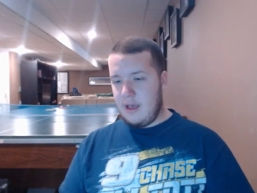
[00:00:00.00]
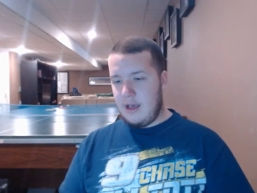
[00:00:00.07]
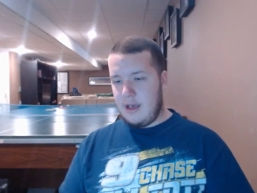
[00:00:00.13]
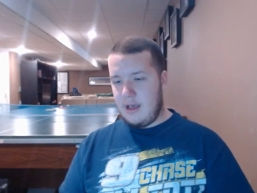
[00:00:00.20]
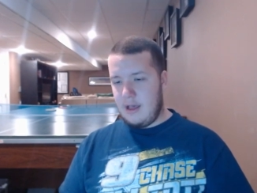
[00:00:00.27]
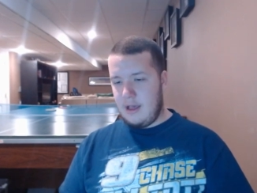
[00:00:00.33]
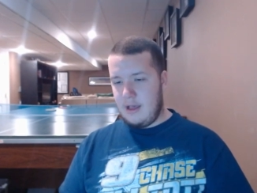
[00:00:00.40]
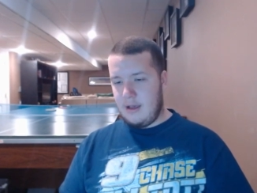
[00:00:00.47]

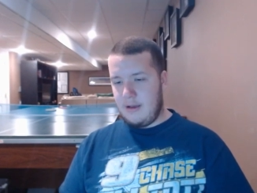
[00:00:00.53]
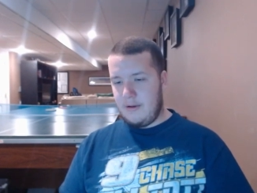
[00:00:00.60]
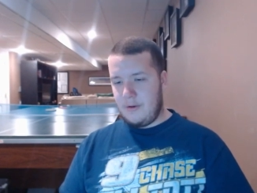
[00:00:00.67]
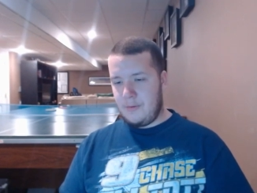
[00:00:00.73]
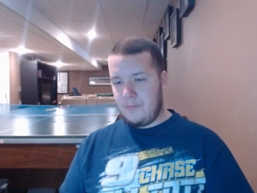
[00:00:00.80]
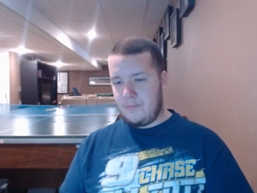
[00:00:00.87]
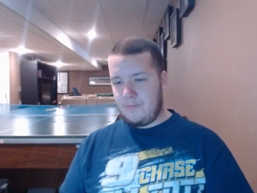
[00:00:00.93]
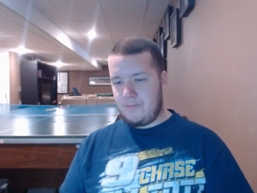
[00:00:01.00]

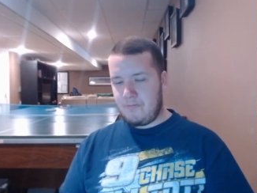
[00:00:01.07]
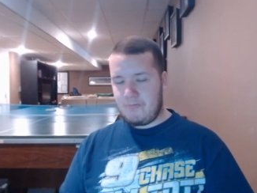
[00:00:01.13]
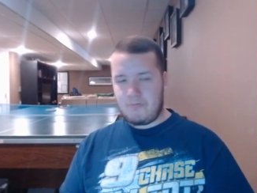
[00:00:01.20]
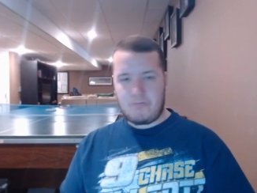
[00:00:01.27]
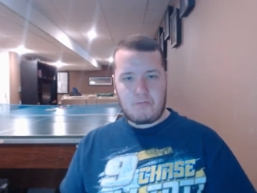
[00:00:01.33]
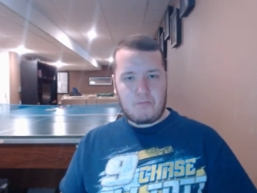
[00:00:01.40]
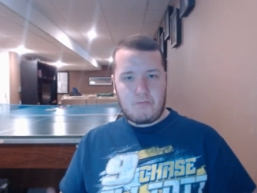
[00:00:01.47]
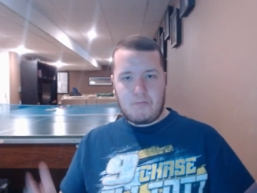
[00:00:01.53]
Um,
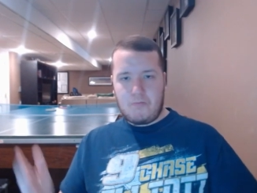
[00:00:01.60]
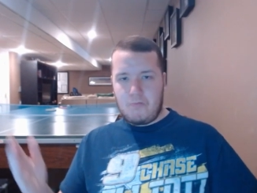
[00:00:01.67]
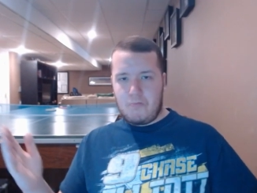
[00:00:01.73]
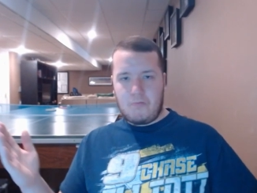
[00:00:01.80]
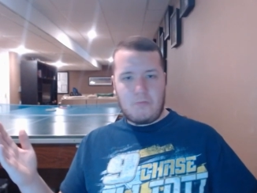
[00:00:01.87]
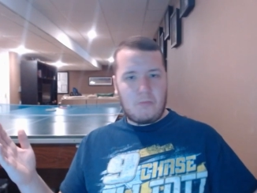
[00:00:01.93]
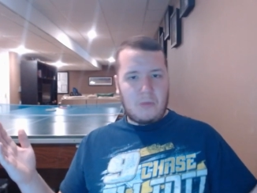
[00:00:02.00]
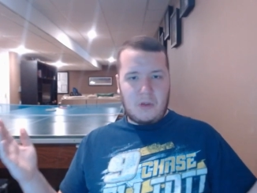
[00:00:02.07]

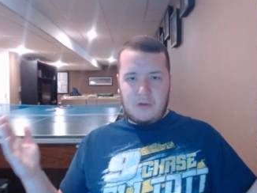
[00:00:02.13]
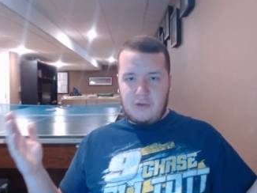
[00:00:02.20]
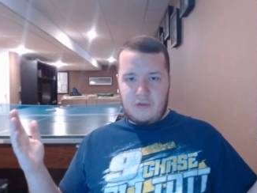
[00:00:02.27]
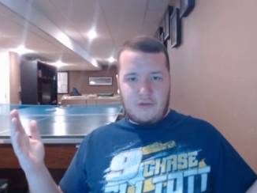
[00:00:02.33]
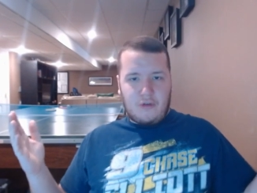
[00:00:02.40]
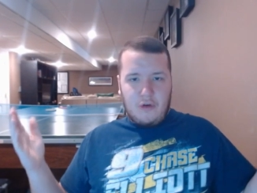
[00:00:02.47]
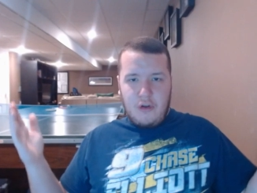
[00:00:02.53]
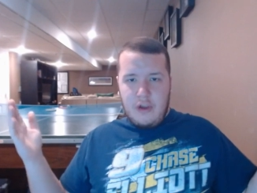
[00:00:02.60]
so
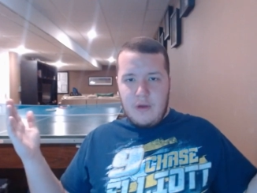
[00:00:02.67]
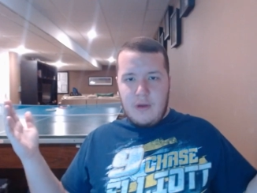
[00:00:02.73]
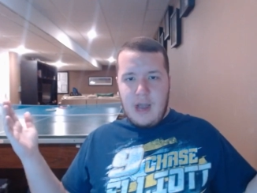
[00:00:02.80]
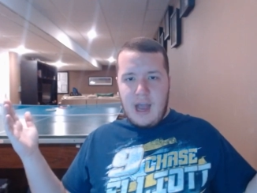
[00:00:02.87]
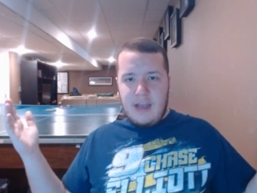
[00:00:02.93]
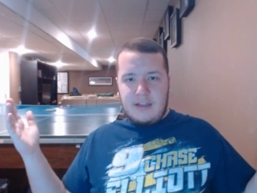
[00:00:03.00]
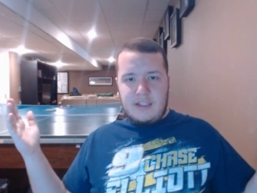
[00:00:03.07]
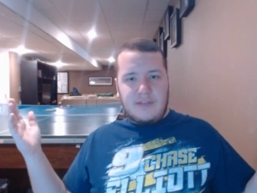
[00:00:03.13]
screw you
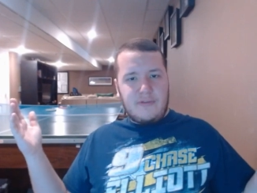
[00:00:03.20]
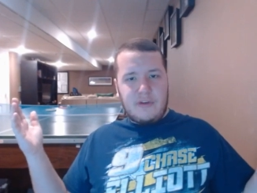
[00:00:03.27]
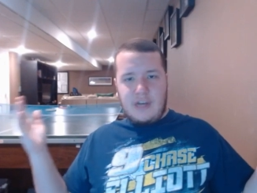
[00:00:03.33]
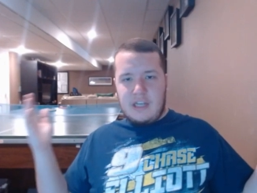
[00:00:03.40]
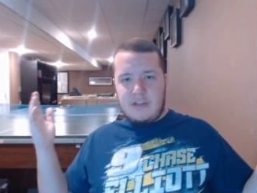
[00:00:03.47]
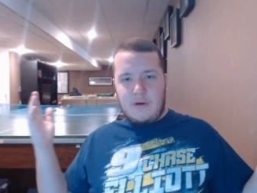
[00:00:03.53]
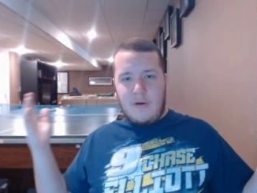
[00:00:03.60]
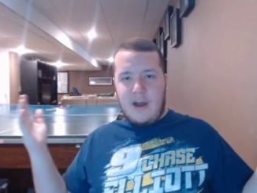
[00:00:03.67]
guys if you
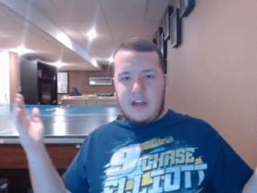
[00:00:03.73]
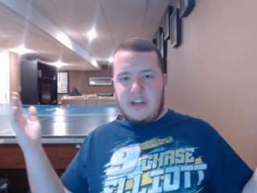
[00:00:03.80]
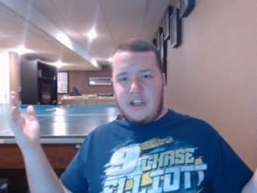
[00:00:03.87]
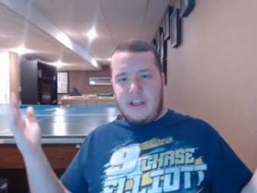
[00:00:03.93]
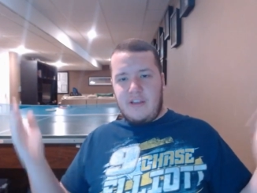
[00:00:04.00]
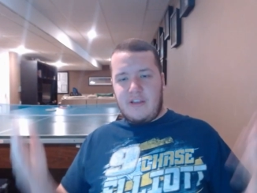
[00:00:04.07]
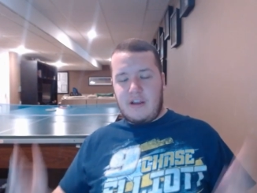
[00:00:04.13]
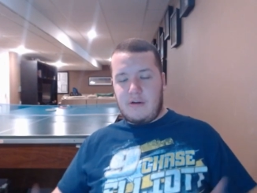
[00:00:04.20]
guys are
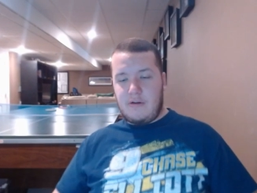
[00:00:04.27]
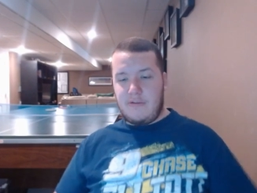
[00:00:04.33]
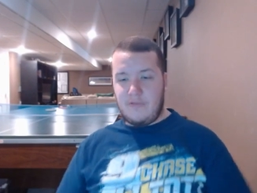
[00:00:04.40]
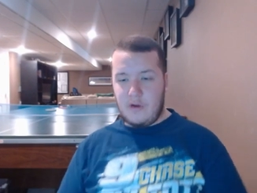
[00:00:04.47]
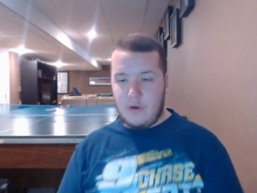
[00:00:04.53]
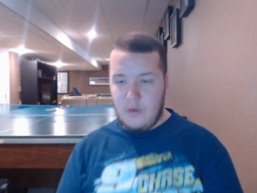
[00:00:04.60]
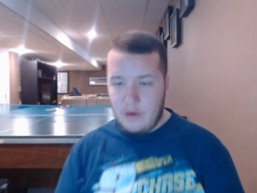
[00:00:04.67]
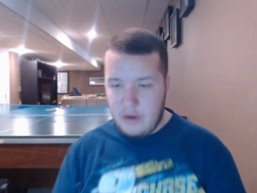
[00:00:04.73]
watching this. I don't
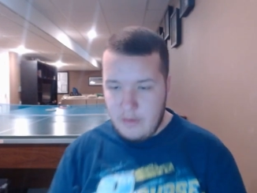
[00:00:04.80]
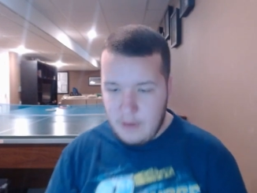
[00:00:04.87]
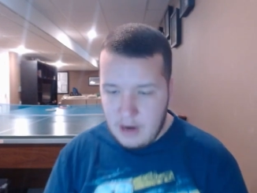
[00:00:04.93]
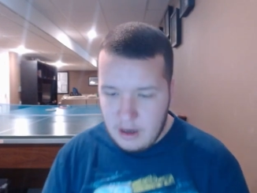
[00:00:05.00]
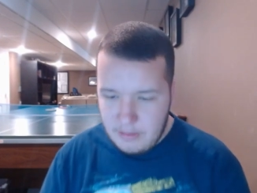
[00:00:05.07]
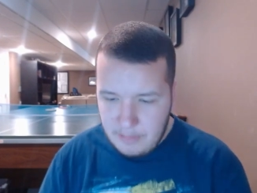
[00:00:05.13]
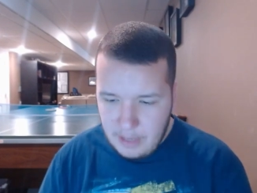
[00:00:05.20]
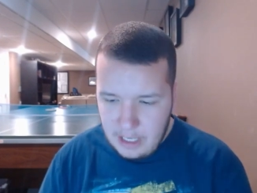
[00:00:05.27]
even know who you
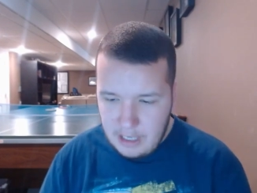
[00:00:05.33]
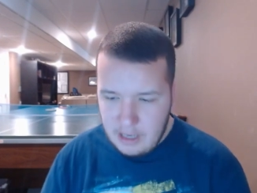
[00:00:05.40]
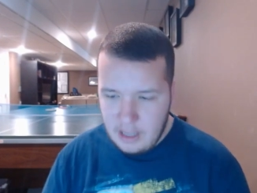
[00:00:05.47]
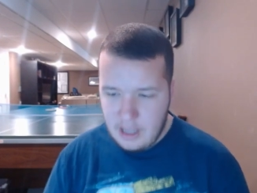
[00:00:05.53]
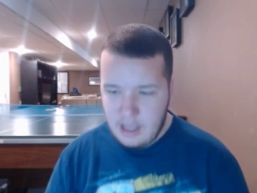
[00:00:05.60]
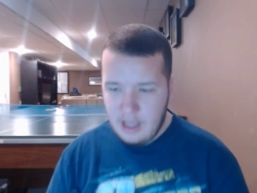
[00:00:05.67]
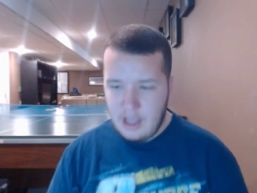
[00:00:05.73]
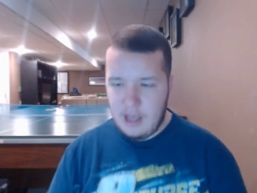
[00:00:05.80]
are, but
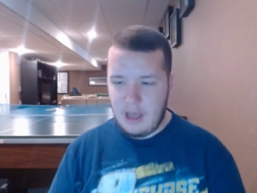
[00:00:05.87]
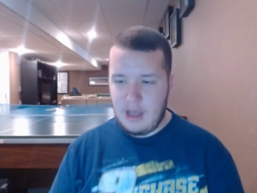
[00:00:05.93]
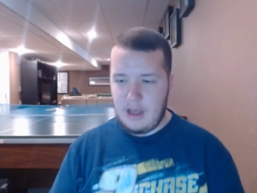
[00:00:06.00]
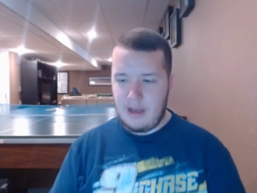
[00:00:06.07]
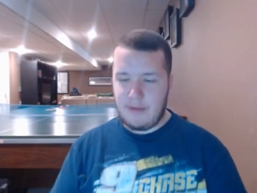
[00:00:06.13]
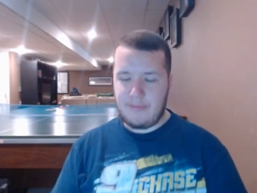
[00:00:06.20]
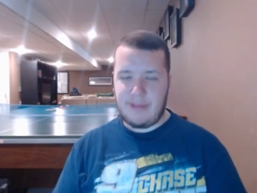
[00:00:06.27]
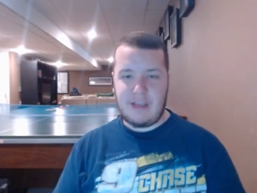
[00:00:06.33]

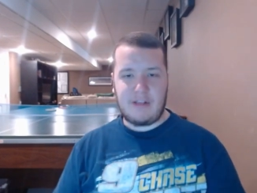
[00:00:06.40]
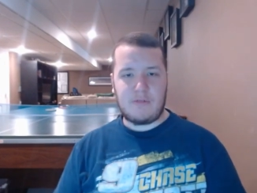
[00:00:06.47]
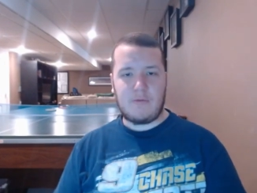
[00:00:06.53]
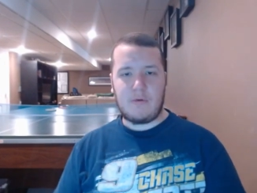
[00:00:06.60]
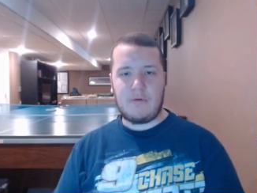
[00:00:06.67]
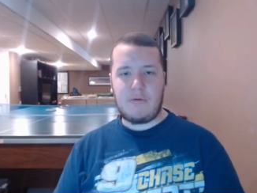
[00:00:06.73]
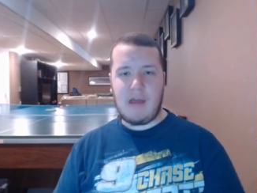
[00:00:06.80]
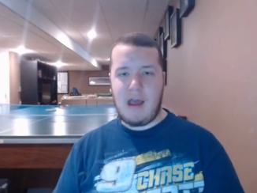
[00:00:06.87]
um, thanks
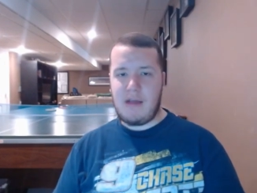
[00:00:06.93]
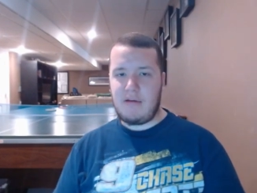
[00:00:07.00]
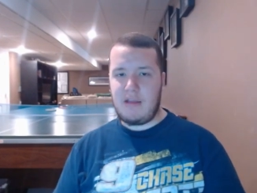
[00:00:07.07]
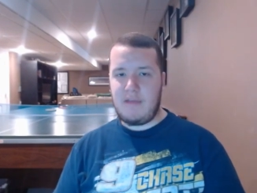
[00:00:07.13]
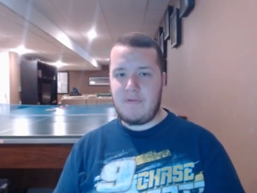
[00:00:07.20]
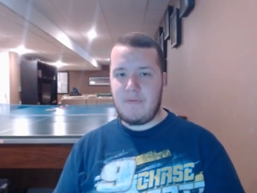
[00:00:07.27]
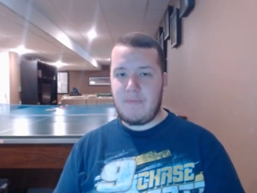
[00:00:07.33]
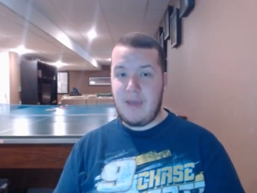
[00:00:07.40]
for not
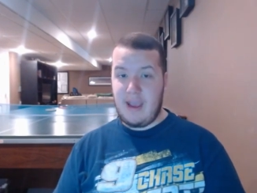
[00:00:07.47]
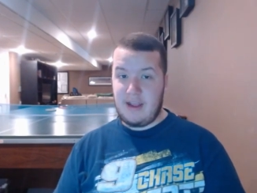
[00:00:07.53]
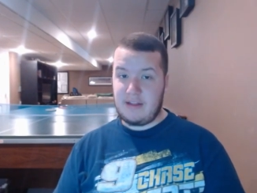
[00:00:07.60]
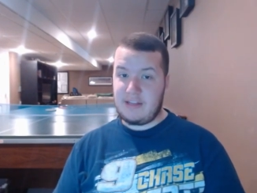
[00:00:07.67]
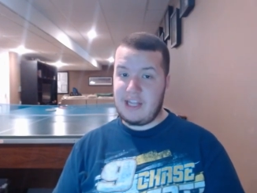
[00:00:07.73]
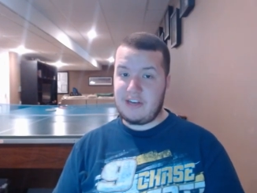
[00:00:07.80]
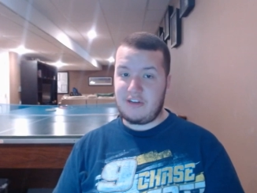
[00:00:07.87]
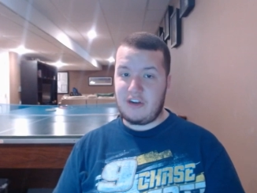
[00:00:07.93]
even paying
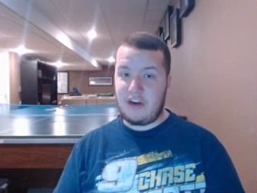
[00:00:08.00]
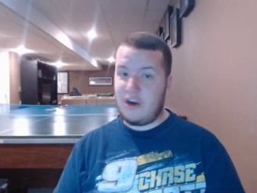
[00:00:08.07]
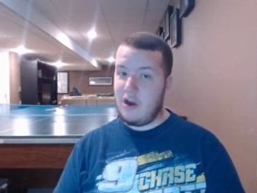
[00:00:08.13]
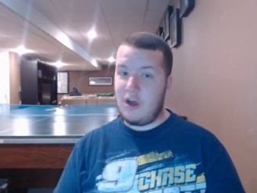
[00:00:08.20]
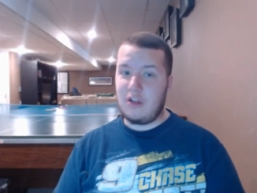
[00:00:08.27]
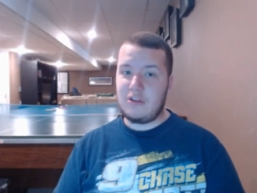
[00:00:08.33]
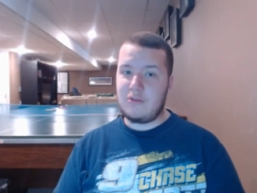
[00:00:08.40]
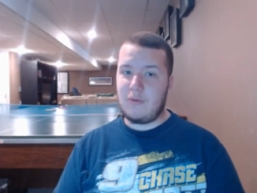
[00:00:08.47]
attention at
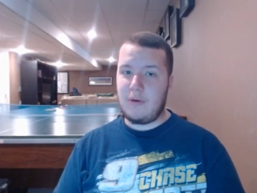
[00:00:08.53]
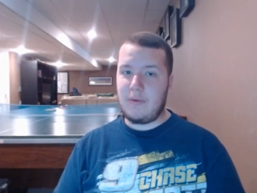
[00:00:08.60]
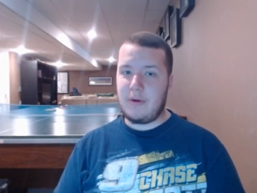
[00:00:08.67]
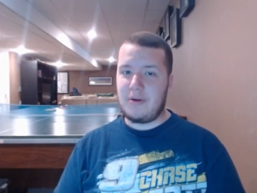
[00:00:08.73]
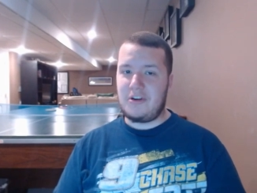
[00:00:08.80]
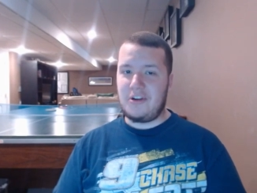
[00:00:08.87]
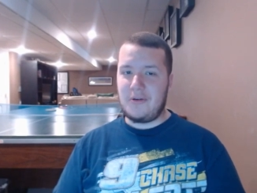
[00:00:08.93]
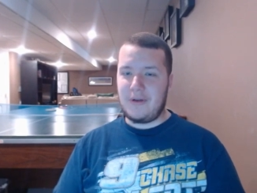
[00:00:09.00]
all to what we
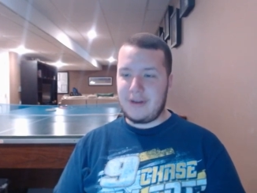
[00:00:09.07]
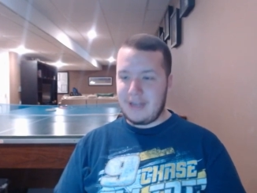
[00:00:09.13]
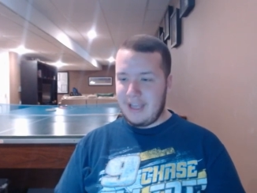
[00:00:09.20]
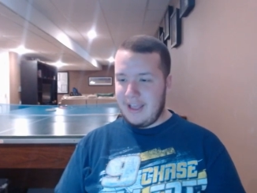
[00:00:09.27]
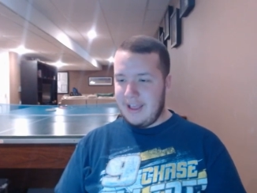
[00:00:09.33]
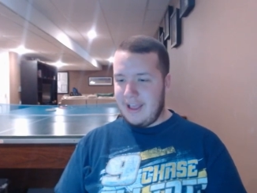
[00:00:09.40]
were doing